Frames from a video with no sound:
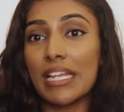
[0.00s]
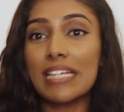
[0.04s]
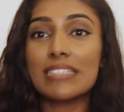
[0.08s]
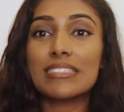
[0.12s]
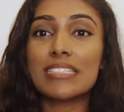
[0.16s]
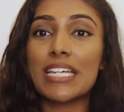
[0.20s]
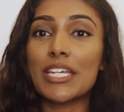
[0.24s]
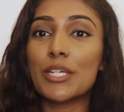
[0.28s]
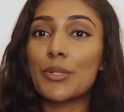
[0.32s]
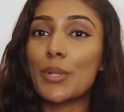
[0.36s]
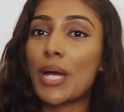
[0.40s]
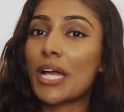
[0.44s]

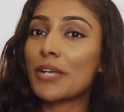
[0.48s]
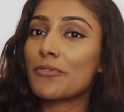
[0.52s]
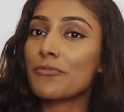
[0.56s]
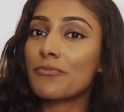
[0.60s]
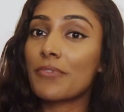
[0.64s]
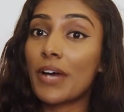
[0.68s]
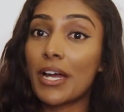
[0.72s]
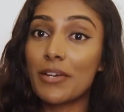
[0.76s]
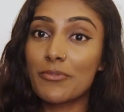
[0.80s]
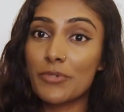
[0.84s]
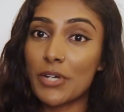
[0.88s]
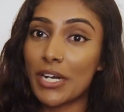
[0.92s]
let's say you had
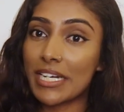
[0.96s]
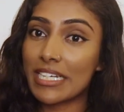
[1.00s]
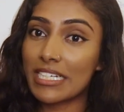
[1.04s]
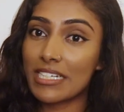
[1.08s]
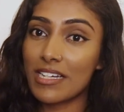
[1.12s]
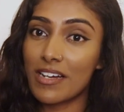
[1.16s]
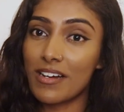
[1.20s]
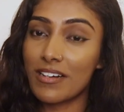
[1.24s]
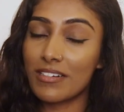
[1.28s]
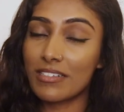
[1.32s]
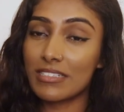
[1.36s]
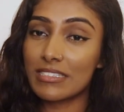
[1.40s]
5
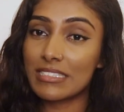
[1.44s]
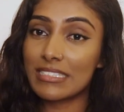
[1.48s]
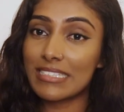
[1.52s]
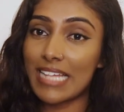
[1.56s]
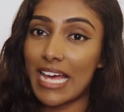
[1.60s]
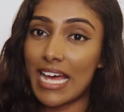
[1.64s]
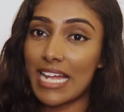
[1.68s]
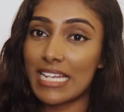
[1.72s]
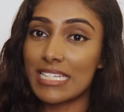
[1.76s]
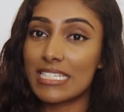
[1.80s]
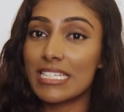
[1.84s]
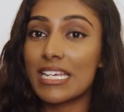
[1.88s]
credit cards
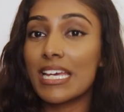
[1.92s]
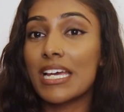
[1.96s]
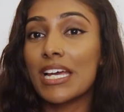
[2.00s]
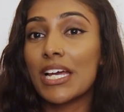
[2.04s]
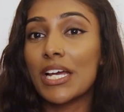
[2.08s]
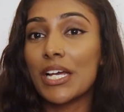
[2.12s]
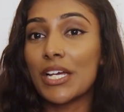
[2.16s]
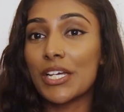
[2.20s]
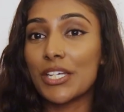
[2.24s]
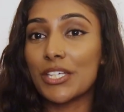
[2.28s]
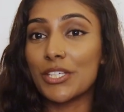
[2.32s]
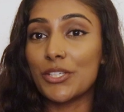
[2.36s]
and
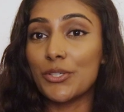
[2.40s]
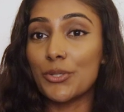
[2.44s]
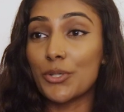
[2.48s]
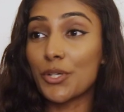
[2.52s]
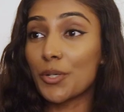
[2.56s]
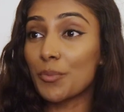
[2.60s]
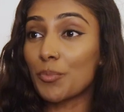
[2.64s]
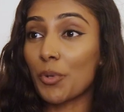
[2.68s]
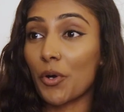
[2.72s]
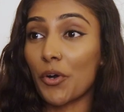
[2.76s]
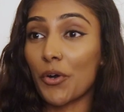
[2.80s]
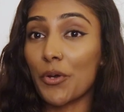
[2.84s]
you
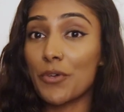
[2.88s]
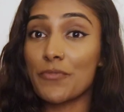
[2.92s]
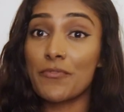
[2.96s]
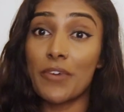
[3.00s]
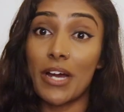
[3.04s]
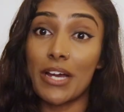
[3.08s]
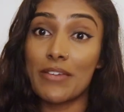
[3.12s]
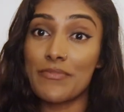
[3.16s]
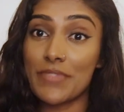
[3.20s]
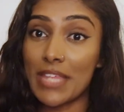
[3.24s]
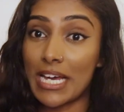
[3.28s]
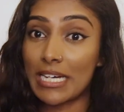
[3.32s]
can borrow
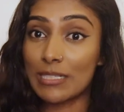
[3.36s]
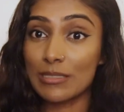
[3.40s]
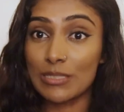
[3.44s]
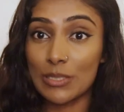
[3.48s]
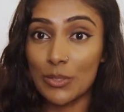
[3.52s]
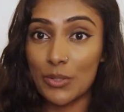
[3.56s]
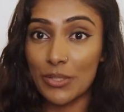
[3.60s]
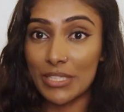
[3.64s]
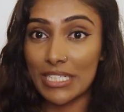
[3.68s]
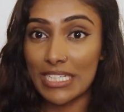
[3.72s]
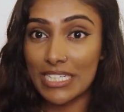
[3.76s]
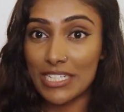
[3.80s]

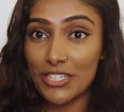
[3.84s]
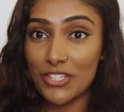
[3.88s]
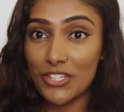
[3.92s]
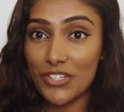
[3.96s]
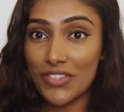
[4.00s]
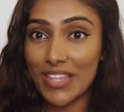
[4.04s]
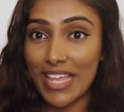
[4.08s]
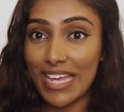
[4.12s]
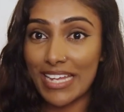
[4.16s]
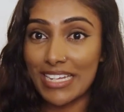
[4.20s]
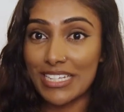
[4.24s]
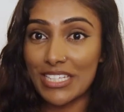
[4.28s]
5,000 on
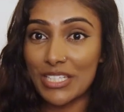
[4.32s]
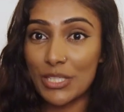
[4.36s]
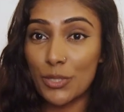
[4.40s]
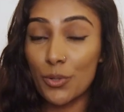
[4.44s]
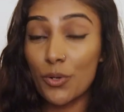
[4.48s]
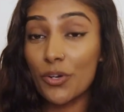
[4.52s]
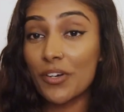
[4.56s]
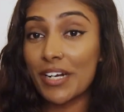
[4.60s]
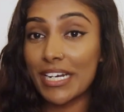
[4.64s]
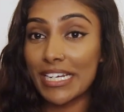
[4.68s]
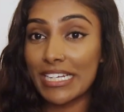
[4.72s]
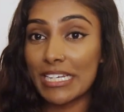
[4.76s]
each, then
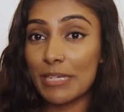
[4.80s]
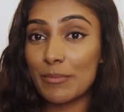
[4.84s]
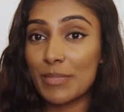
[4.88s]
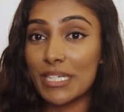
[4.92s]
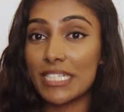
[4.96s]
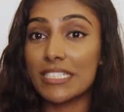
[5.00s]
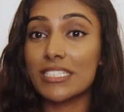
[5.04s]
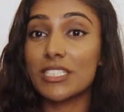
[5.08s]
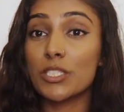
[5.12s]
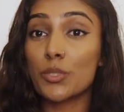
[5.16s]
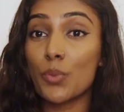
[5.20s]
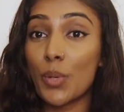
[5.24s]
your credit
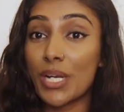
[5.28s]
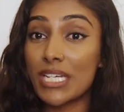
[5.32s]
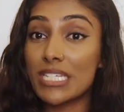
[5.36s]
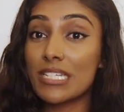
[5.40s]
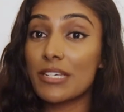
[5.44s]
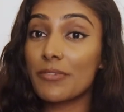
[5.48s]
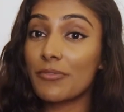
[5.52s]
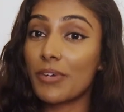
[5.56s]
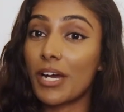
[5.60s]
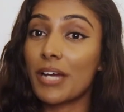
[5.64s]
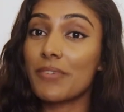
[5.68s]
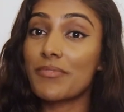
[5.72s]
limit is
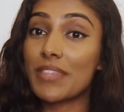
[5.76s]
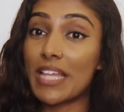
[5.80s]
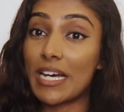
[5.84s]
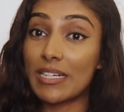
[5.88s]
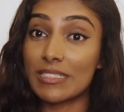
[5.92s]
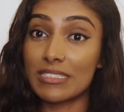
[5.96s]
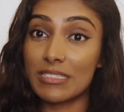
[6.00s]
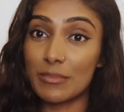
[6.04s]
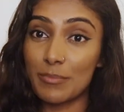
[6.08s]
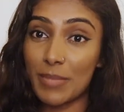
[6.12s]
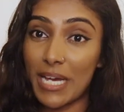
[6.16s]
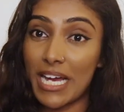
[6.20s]

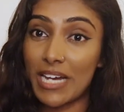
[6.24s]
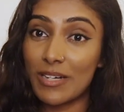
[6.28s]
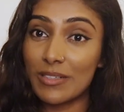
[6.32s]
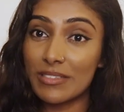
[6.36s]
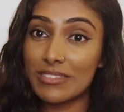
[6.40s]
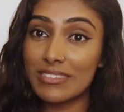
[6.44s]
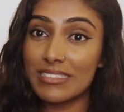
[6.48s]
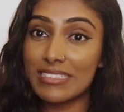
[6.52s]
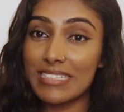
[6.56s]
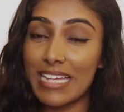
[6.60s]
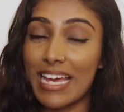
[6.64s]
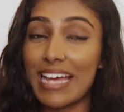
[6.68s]

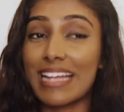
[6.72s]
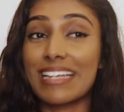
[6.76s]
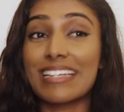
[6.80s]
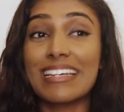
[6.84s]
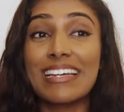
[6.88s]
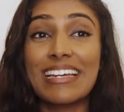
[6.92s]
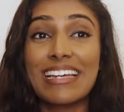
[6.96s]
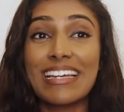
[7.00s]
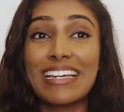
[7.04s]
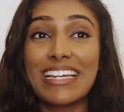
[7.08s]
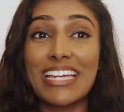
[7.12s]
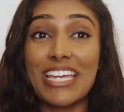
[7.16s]
£25,000. And
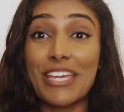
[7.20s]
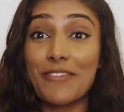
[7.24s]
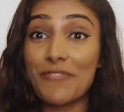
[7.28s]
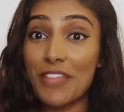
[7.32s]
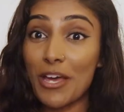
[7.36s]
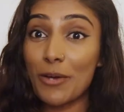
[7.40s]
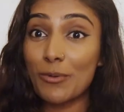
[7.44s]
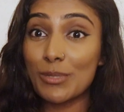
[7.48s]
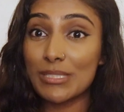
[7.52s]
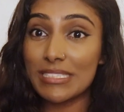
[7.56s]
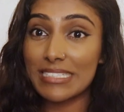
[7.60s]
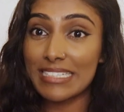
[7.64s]
if
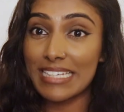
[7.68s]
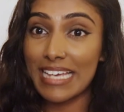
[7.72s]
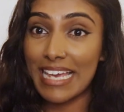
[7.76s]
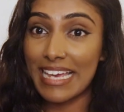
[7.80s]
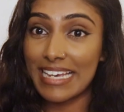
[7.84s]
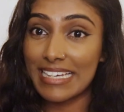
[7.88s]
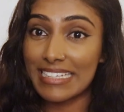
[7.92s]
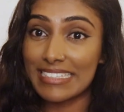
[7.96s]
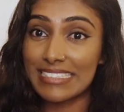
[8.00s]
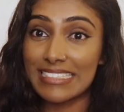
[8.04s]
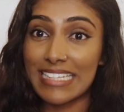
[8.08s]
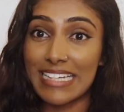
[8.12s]
that was the
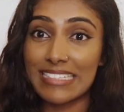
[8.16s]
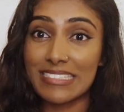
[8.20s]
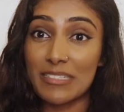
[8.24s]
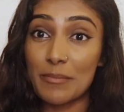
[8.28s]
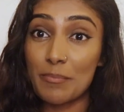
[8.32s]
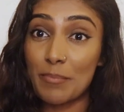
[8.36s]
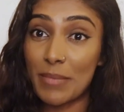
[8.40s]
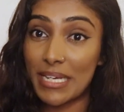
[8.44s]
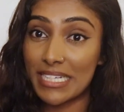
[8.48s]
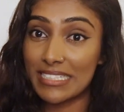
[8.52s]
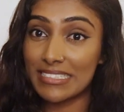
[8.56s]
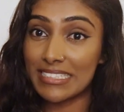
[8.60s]
case, that's
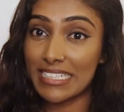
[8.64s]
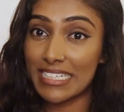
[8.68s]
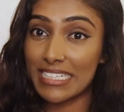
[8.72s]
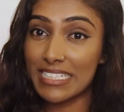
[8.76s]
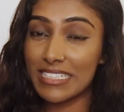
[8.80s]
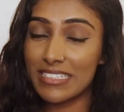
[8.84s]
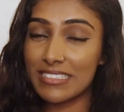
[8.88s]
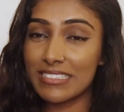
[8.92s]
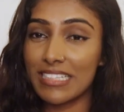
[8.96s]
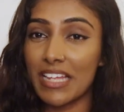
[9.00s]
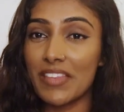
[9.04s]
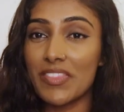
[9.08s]

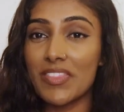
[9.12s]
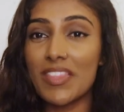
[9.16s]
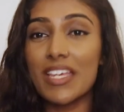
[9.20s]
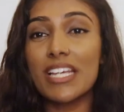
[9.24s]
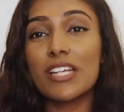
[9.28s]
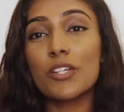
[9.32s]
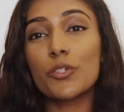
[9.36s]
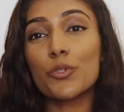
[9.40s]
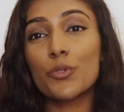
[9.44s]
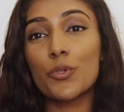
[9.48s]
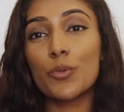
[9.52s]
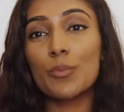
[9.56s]
amazing, because I
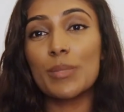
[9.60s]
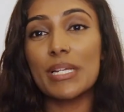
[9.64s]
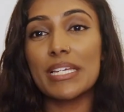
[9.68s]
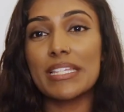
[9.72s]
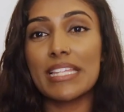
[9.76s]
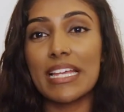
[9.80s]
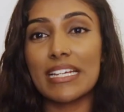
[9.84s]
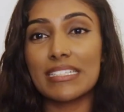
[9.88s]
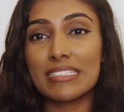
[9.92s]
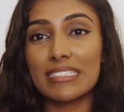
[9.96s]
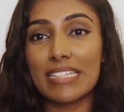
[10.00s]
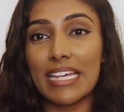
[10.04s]
think
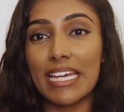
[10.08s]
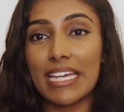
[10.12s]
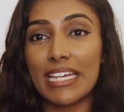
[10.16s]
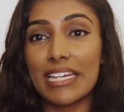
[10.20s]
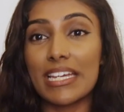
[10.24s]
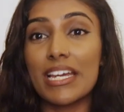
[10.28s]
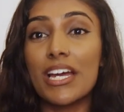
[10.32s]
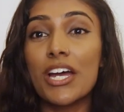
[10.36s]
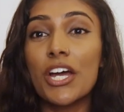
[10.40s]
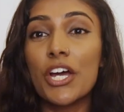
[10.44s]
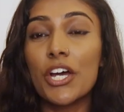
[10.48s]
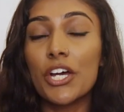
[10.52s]
normally they
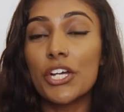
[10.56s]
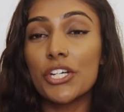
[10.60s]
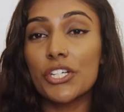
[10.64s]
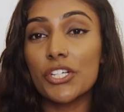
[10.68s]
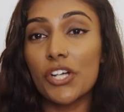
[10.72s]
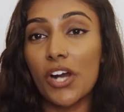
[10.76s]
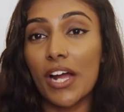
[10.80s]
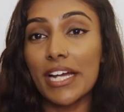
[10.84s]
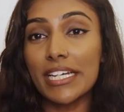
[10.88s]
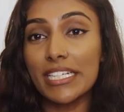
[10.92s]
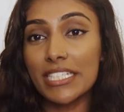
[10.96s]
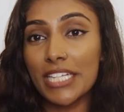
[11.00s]
say
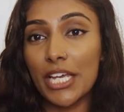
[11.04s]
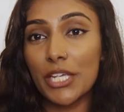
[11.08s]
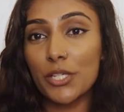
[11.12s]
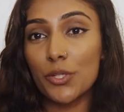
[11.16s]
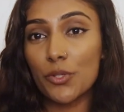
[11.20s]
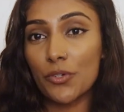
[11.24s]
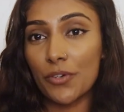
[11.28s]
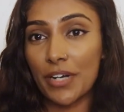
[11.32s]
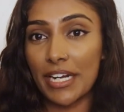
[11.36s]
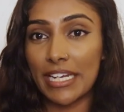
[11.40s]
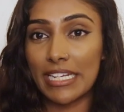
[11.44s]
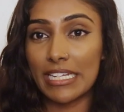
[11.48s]
try and get
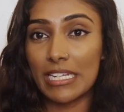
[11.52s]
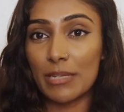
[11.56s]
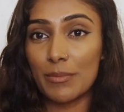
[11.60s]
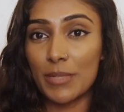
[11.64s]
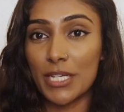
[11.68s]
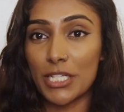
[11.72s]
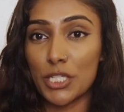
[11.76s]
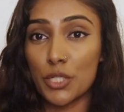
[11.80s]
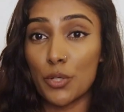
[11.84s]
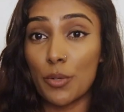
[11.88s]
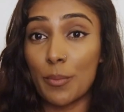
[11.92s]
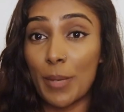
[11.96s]
your credit
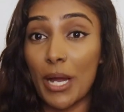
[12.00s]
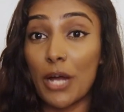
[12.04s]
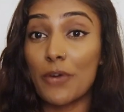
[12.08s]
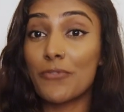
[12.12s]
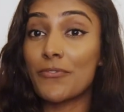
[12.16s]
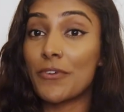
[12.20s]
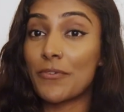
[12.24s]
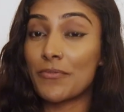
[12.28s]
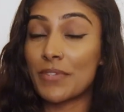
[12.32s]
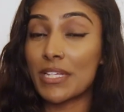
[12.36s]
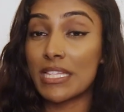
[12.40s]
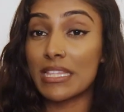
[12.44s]
limit to
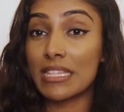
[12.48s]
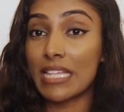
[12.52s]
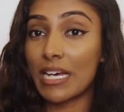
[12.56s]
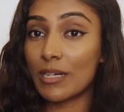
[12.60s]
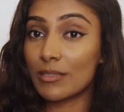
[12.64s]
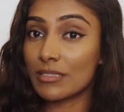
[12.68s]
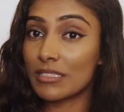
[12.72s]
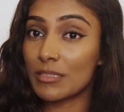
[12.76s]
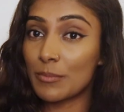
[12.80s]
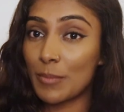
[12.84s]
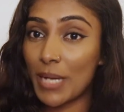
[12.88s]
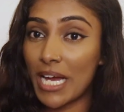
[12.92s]
about
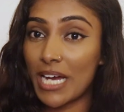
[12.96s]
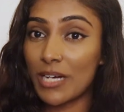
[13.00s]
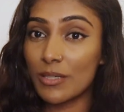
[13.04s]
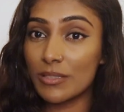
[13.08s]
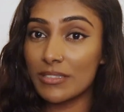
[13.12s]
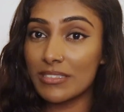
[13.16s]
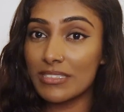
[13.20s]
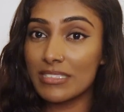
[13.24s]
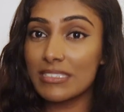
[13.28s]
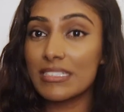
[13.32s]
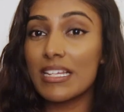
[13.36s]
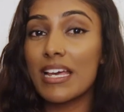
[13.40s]

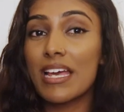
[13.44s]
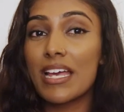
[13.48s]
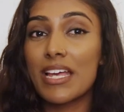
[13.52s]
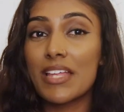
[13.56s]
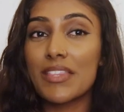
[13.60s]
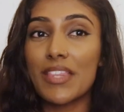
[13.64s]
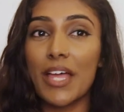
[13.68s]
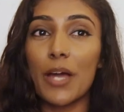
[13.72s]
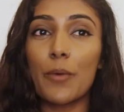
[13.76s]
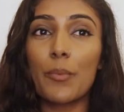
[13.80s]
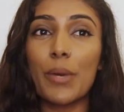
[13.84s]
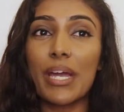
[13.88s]
£15,000.
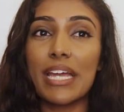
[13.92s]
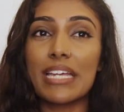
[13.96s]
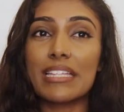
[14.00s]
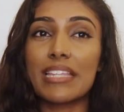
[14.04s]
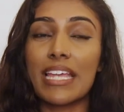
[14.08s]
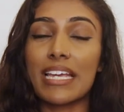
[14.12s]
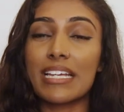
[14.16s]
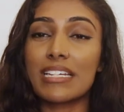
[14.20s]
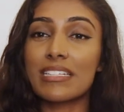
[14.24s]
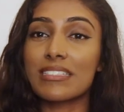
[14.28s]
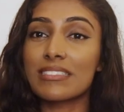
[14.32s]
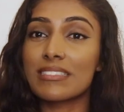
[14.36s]
That way
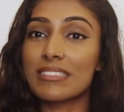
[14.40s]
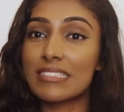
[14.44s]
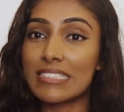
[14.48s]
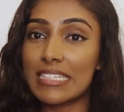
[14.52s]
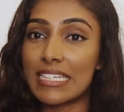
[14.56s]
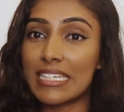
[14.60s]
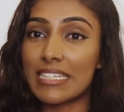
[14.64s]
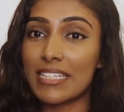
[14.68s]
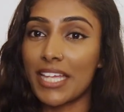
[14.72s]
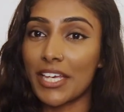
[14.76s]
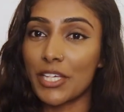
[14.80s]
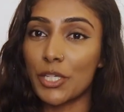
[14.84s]
they can
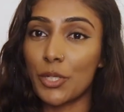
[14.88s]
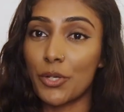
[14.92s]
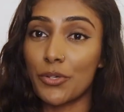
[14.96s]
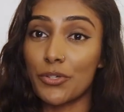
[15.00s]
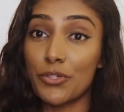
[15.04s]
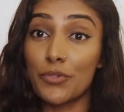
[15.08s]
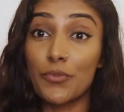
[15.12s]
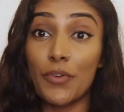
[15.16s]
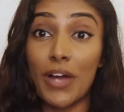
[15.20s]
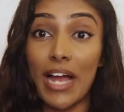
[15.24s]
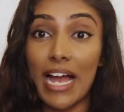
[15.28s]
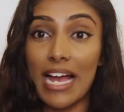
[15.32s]
see that, you know,
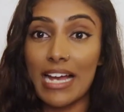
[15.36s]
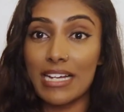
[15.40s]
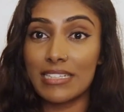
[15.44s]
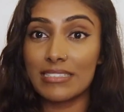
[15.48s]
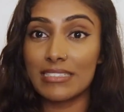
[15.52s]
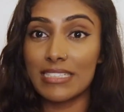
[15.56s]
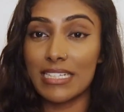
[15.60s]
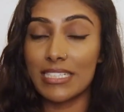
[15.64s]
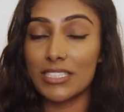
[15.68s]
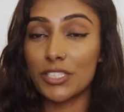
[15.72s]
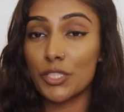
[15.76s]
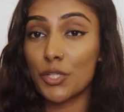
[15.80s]
you've got
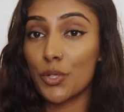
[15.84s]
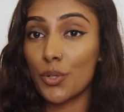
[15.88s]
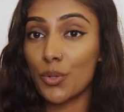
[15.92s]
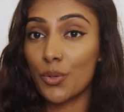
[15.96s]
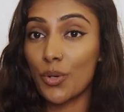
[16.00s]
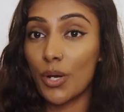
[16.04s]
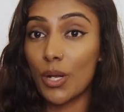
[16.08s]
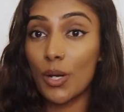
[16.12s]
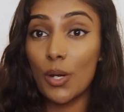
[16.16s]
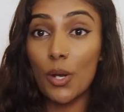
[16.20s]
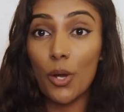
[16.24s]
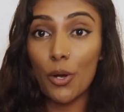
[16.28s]
access
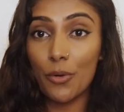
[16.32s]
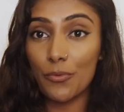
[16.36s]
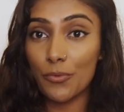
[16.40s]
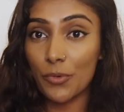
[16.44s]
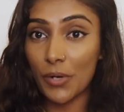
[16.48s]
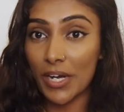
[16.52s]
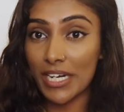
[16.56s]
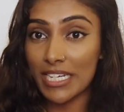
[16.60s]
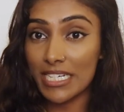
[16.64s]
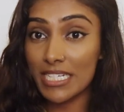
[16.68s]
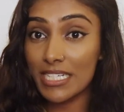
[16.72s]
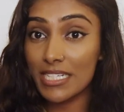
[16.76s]
to a lot of
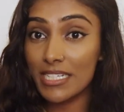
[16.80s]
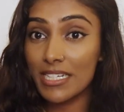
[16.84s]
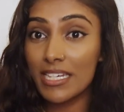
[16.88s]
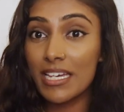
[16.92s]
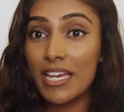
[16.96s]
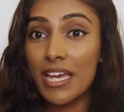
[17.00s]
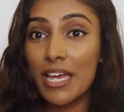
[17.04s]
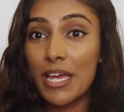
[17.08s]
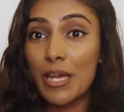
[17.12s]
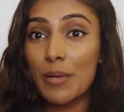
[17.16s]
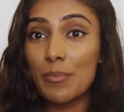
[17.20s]
credit.